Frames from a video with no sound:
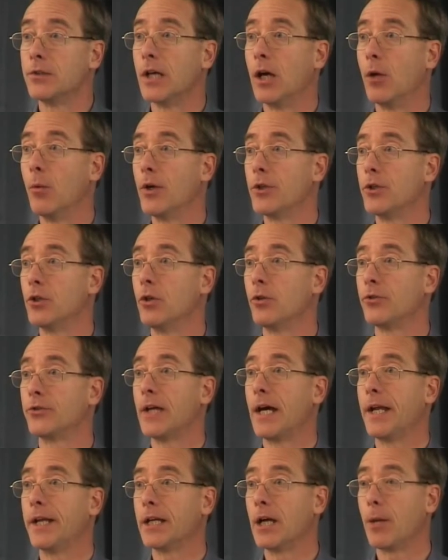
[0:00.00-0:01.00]
tell whether you're
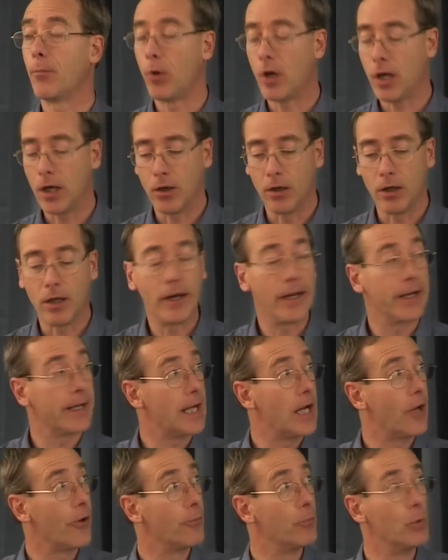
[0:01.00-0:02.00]
standing upright or lying
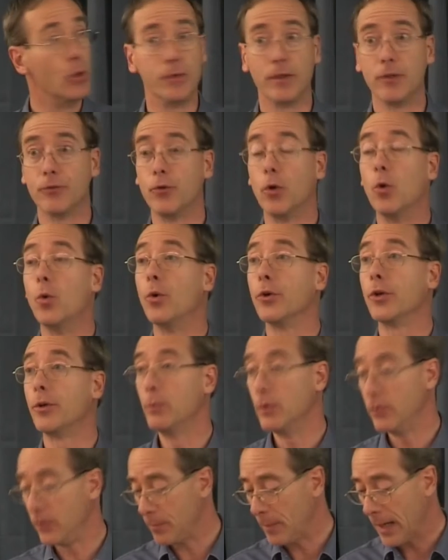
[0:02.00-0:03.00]
down or moving forward or
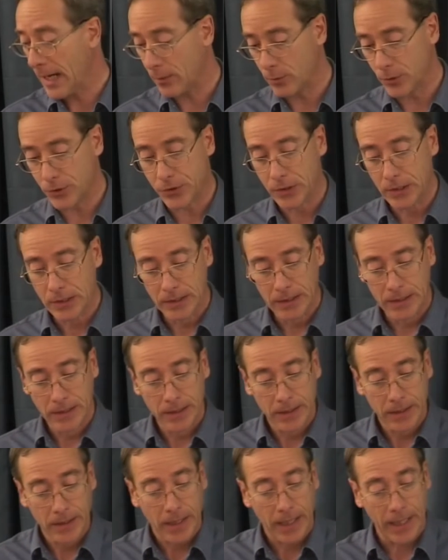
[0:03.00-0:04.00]
moving backwards.
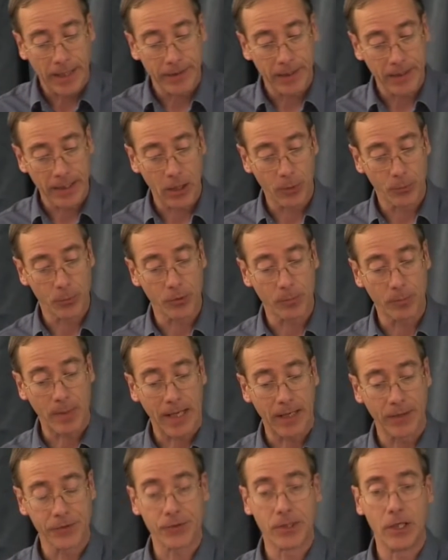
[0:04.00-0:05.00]
And they help you to
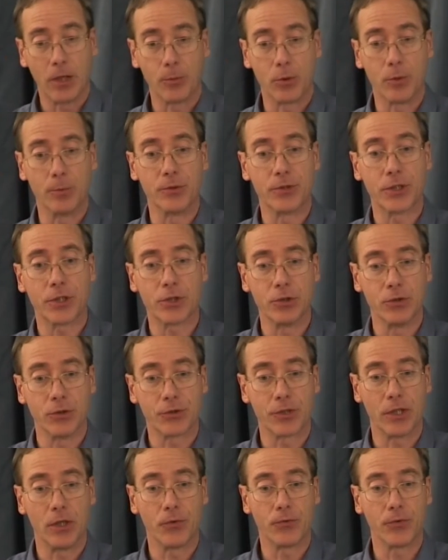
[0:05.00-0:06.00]
balance and help you to position
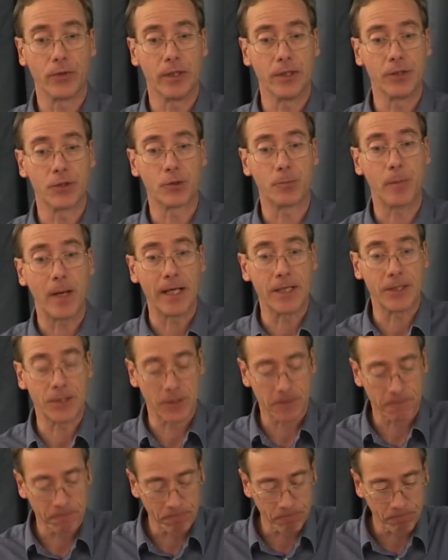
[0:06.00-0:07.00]
yourself in
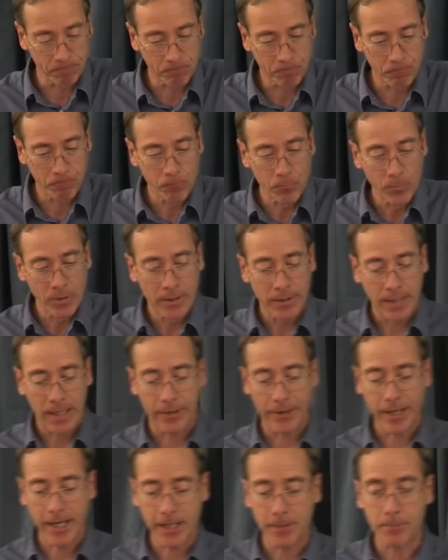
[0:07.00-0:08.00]
space.
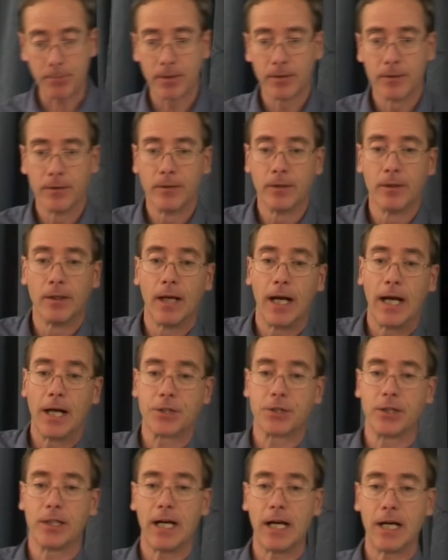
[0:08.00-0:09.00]
Now, an ape
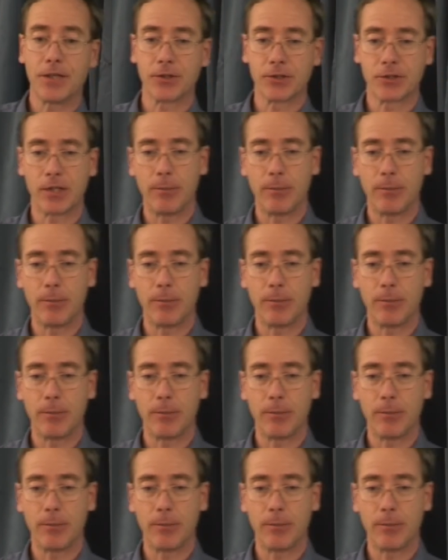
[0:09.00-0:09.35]
actually has a